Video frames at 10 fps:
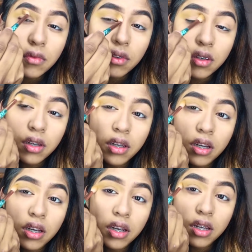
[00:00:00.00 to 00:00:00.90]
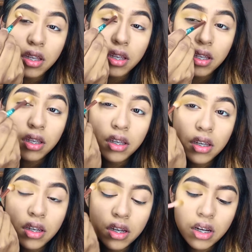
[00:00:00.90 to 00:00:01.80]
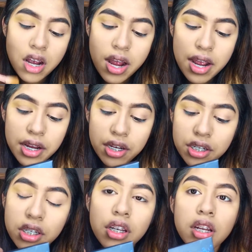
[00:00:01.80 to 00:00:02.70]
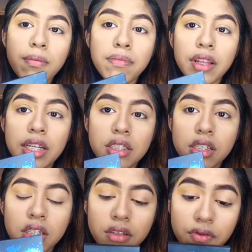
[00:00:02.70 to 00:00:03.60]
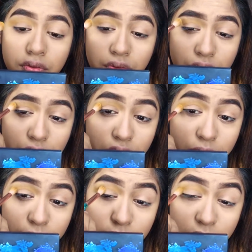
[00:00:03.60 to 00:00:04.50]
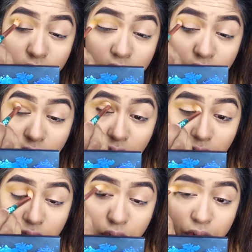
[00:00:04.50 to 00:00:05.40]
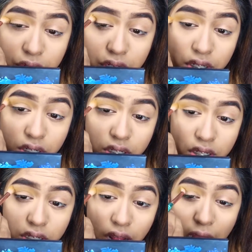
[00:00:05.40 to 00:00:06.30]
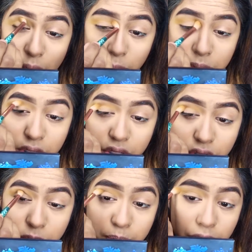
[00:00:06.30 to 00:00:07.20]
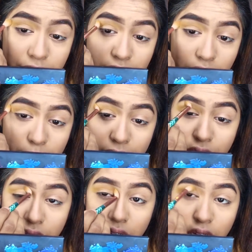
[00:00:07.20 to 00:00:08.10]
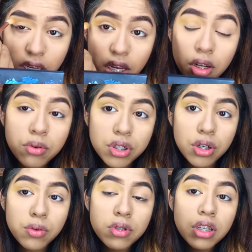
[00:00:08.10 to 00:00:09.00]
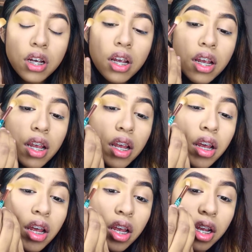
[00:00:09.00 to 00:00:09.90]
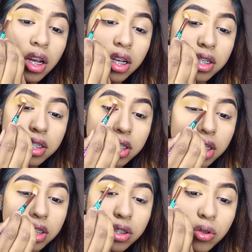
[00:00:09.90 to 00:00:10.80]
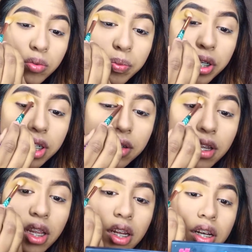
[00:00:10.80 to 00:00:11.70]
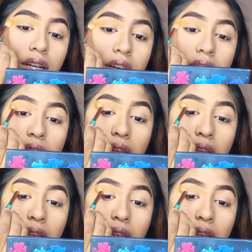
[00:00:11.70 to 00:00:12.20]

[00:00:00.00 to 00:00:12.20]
Okay, and you're just gonna blend it from the outer corner just out, you know, just buff it out. Make sure that yellow shows, cause that's the whole point of the look.